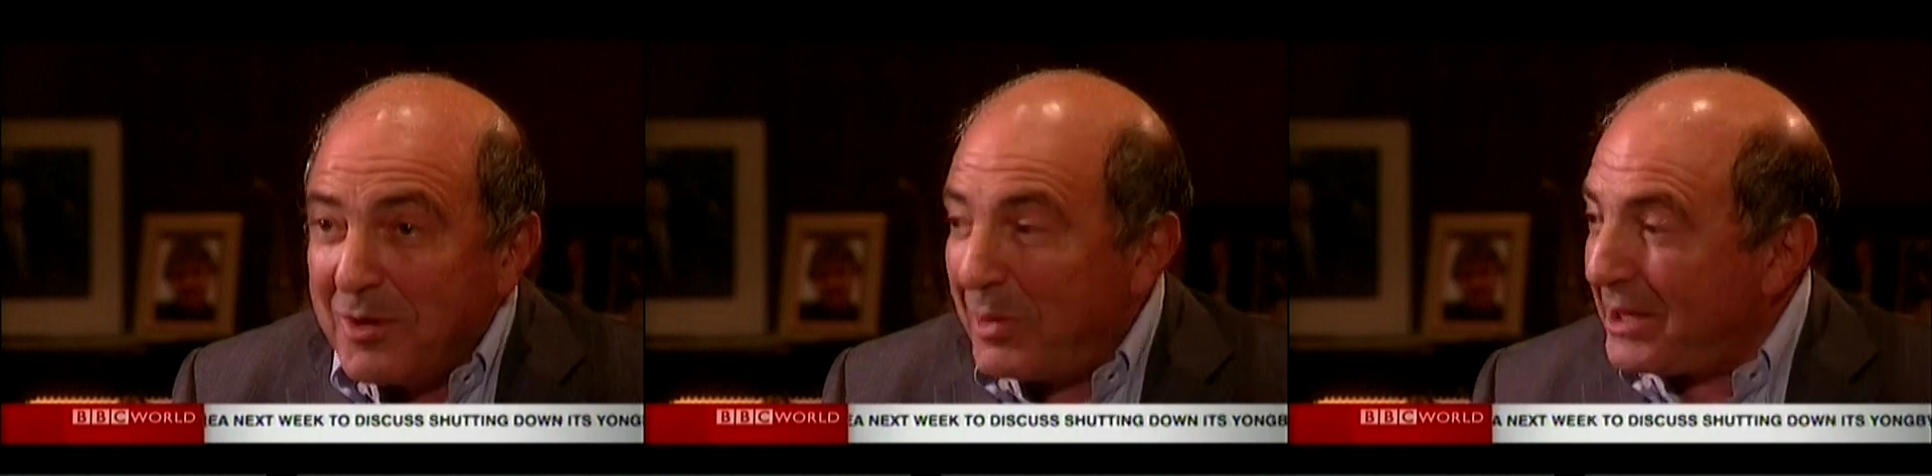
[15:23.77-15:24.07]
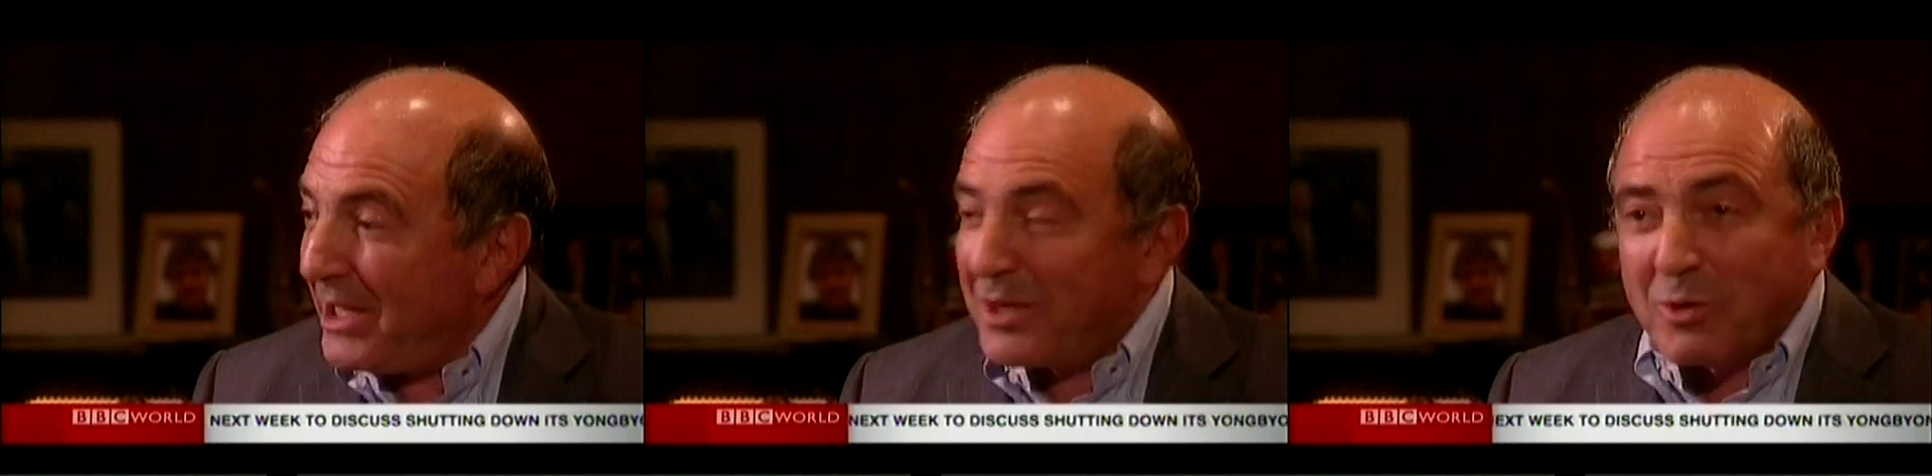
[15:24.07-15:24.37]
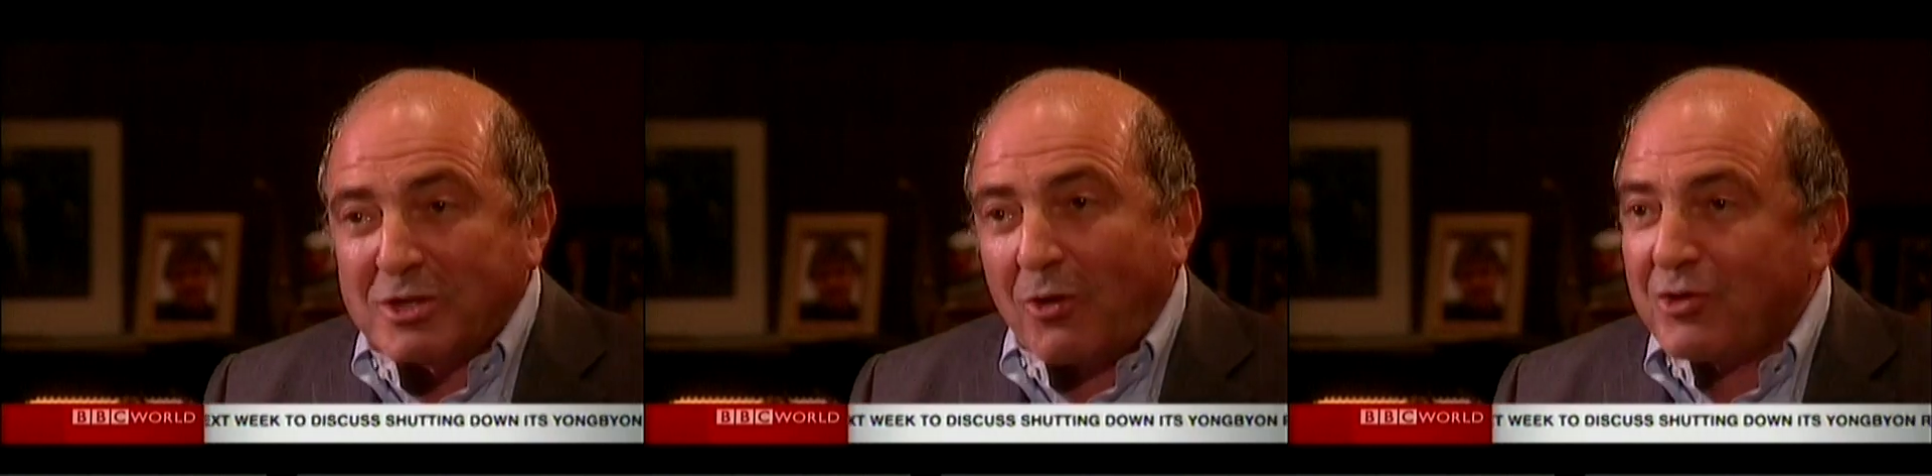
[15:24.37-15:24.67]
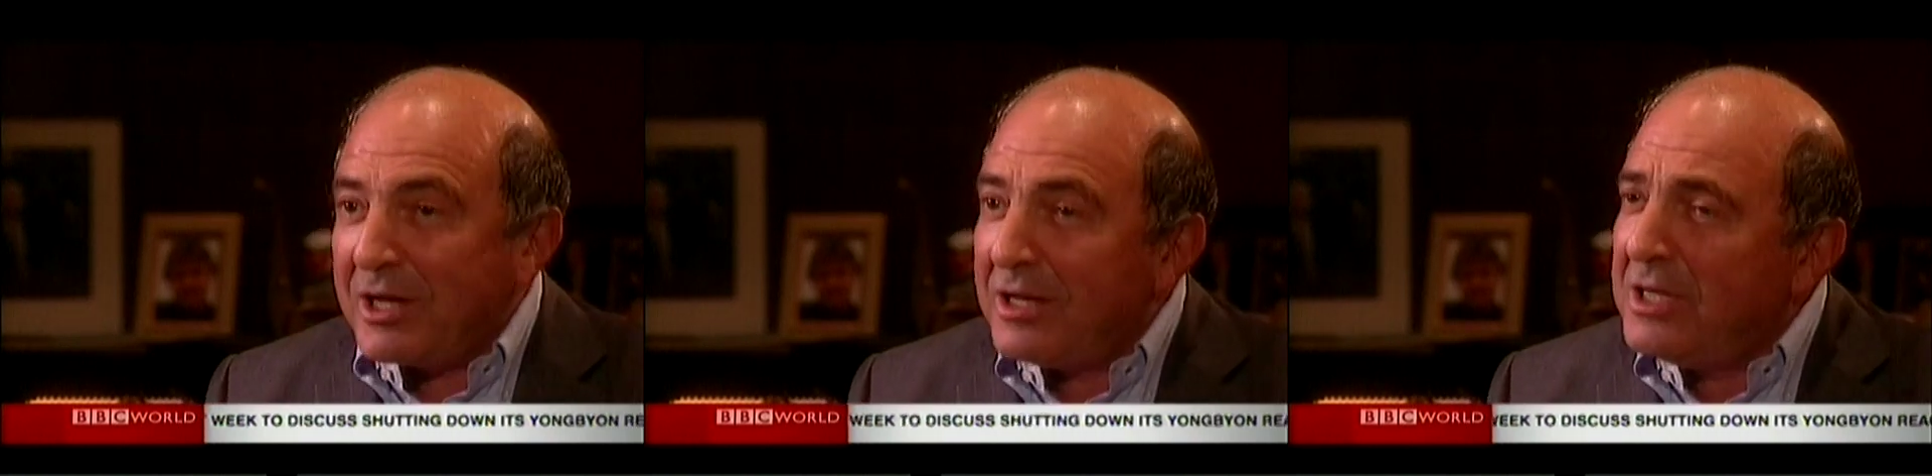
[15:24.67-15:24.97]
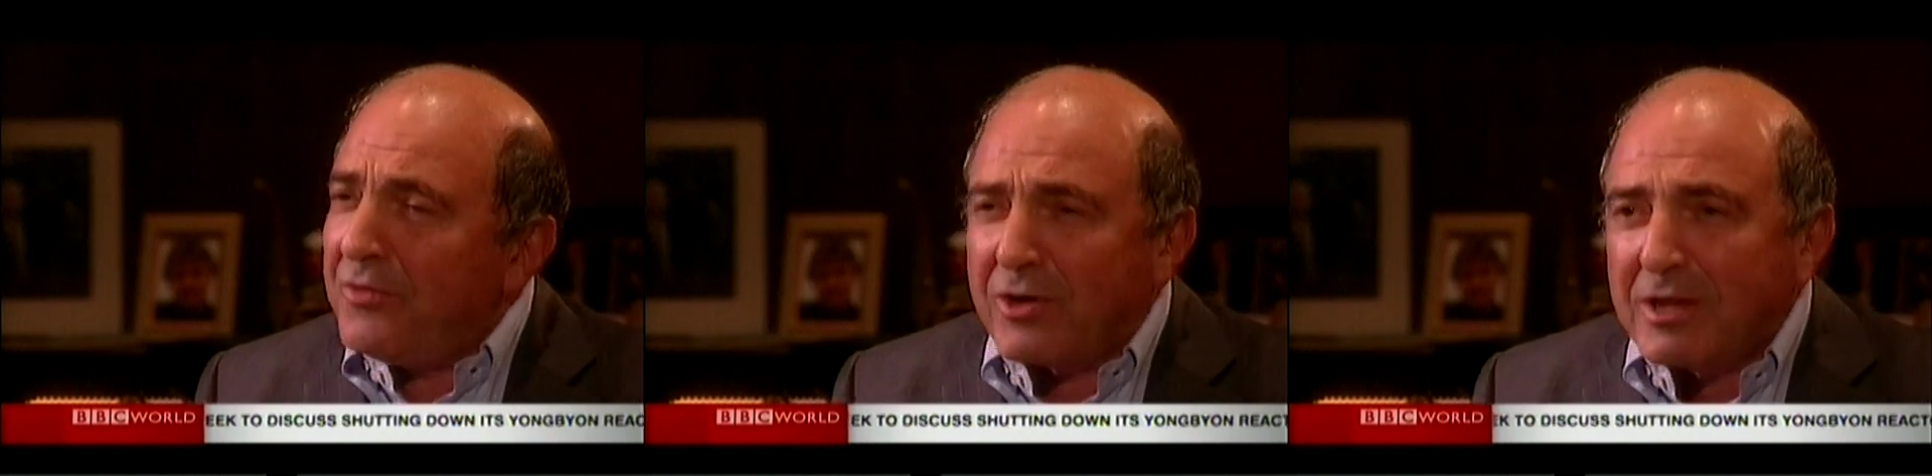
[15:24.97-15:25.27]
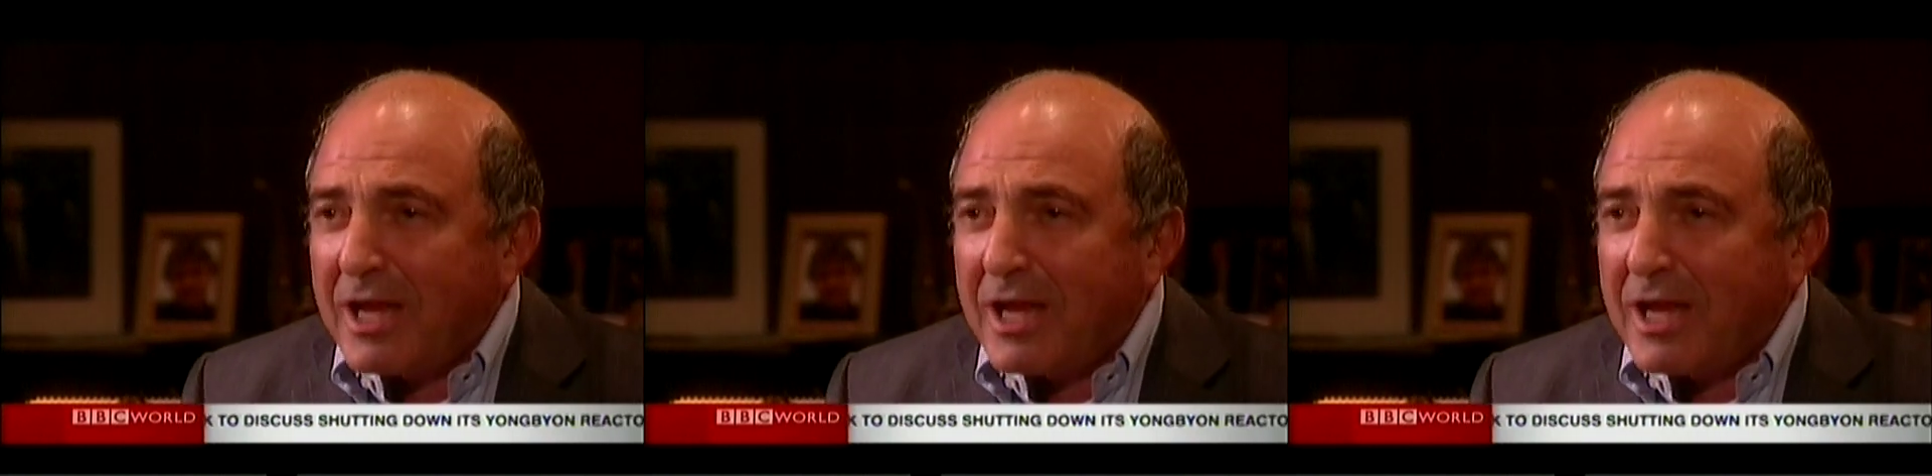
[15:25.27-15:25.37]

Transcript: but it was already different